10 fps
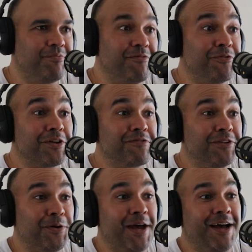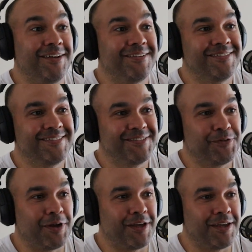before you flew out
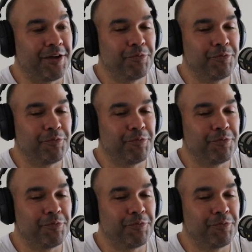where